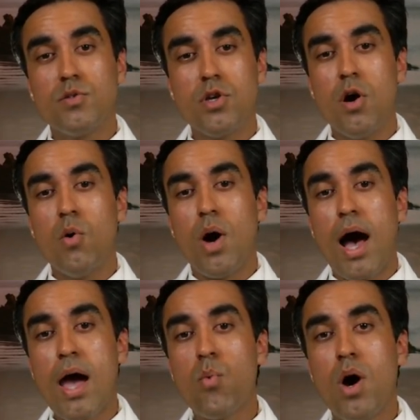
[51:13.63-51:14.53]

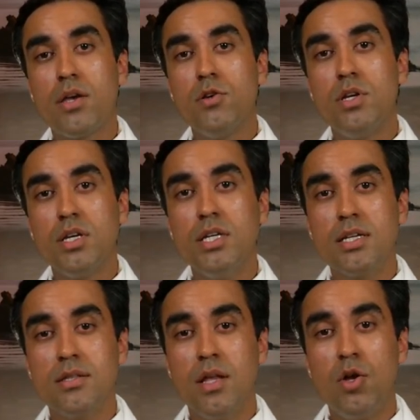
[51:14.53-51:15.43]
So I want you to
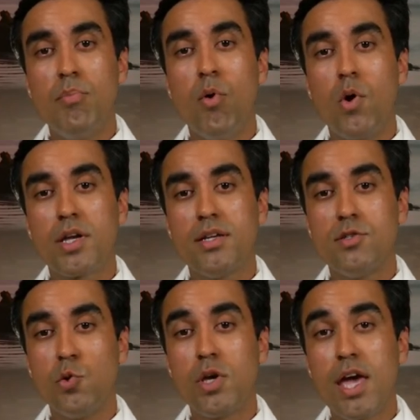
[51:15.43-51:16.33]
eat as little pork
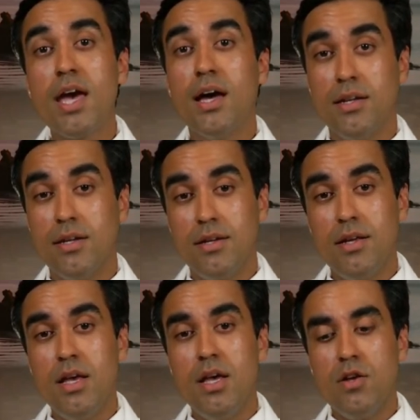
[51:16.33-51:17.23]
as you can.
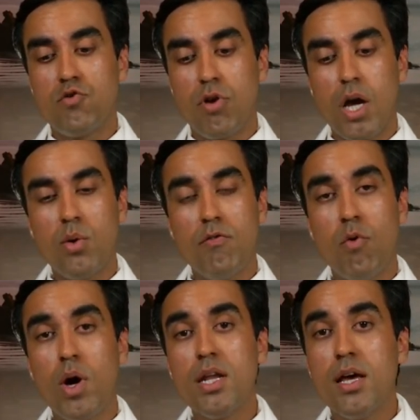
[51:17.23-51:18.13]
Try to
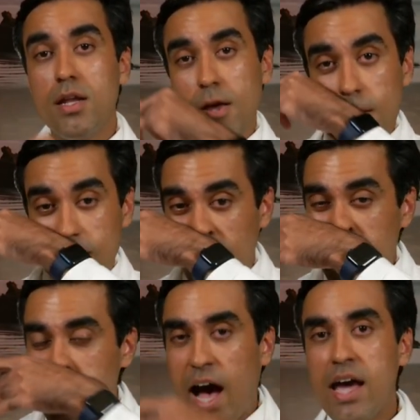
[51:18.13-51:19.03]
avoid it.
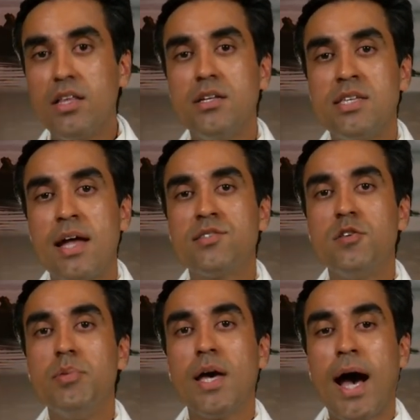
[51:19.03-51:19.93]
It's highly
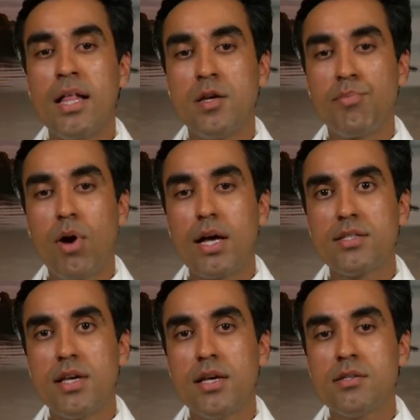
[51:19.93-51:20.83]
tends to be highly
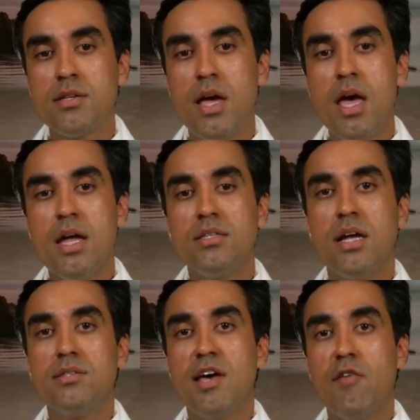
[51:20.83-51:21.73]
processed,
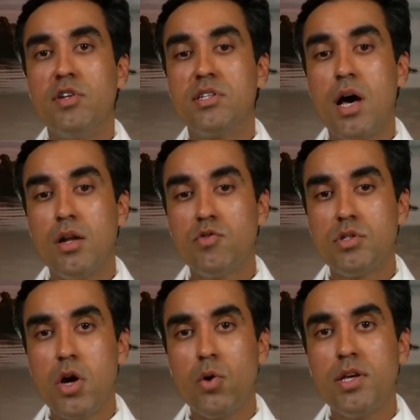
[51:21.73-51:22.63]
tends to have a ton of
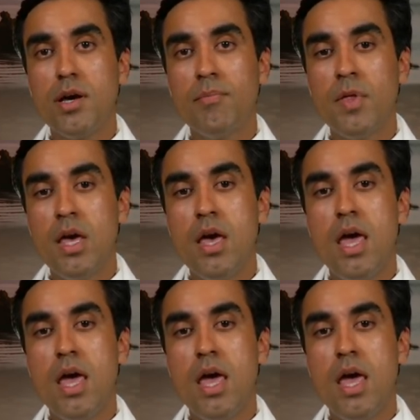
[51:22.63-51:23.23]
sodium,